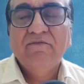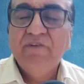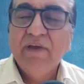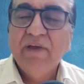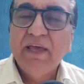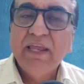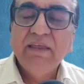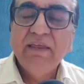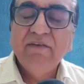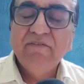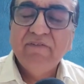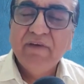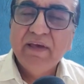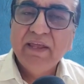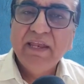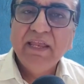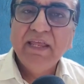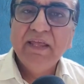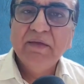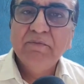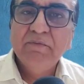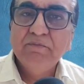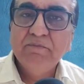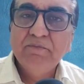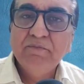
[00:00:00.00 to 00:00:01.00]
very,
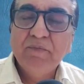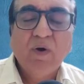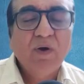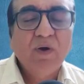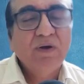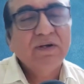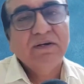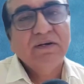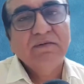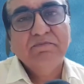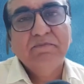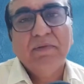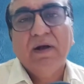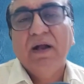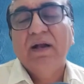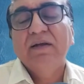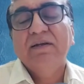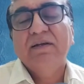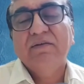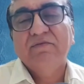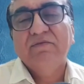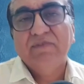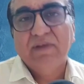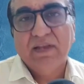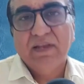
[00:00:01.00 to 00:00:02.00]
very important
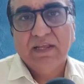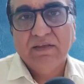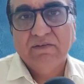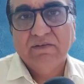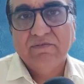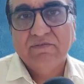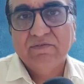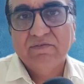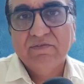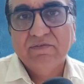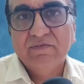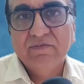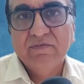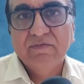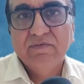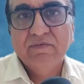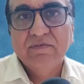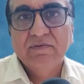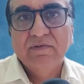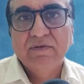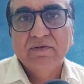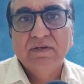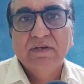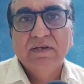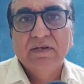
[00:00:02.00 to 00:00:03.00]
part of
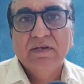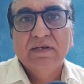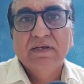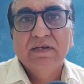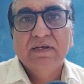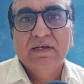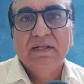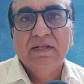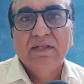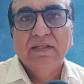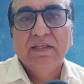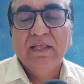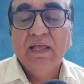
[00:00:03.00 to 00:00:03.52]
life.